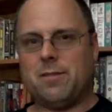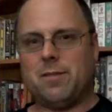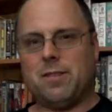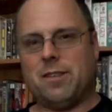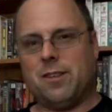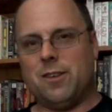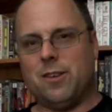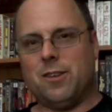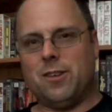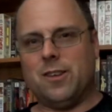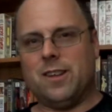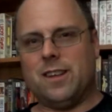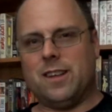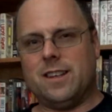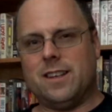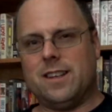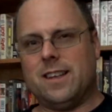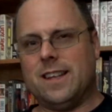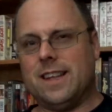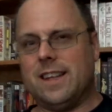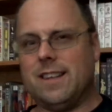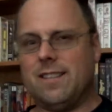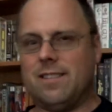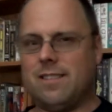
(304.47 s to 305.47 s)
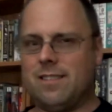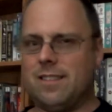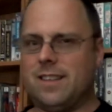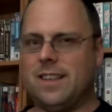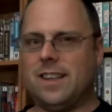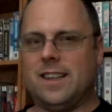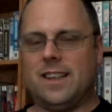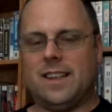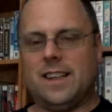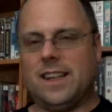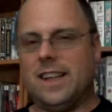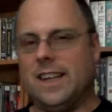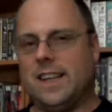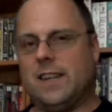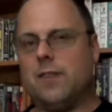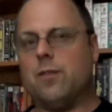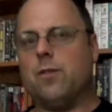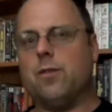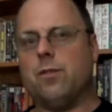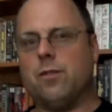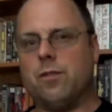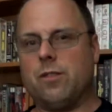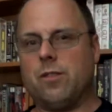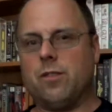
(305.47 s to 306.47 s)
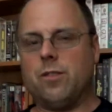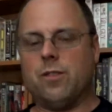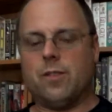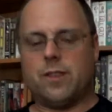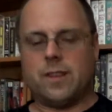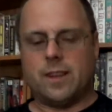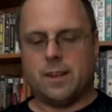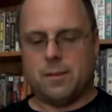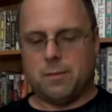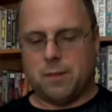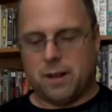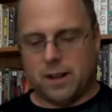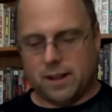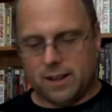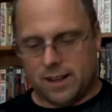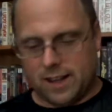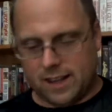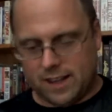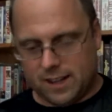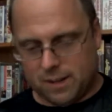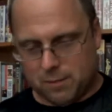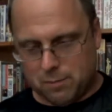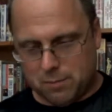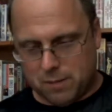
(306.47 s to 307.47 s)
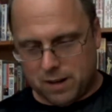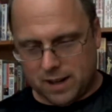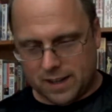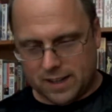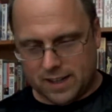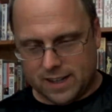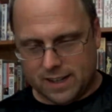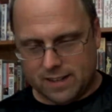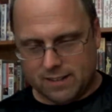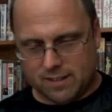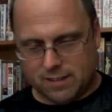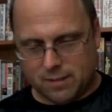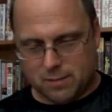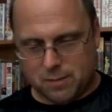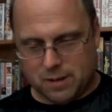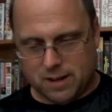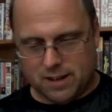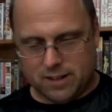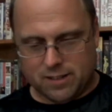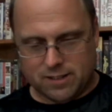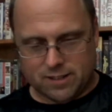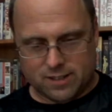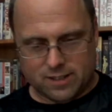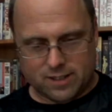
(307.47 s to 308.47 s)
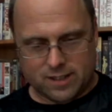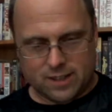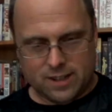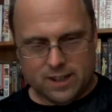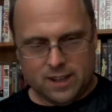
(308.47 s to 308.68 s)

me of Gauntlet is equals good in my estimation.